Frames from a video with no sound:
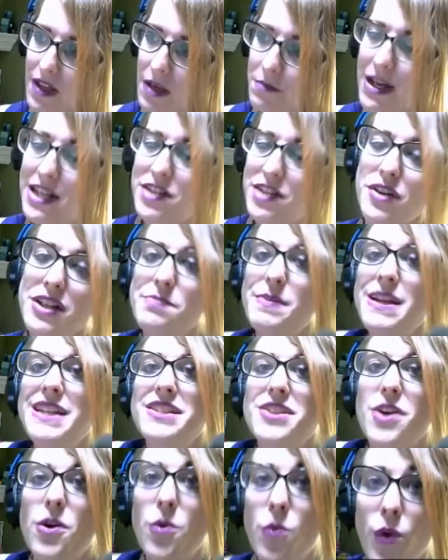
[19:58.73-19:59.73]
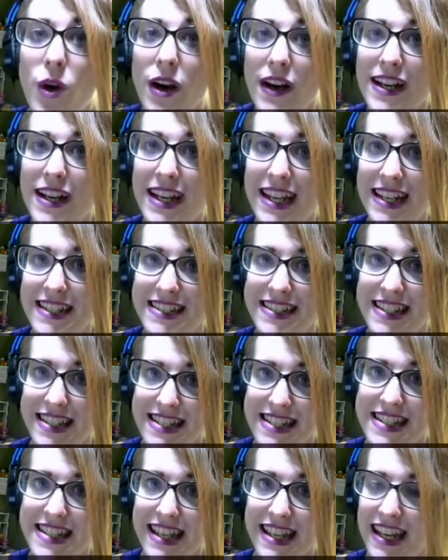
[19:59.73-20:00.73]
my choice bands don't work against
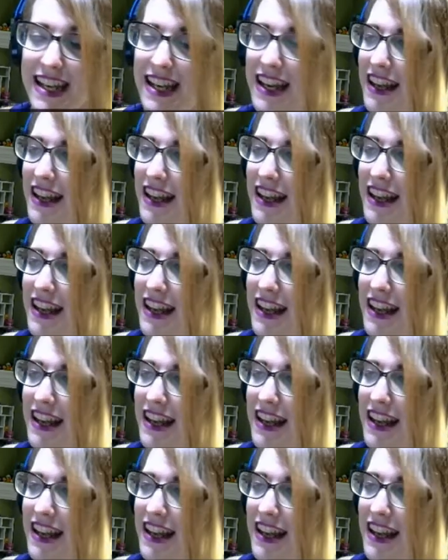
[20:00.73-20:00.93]
this thing.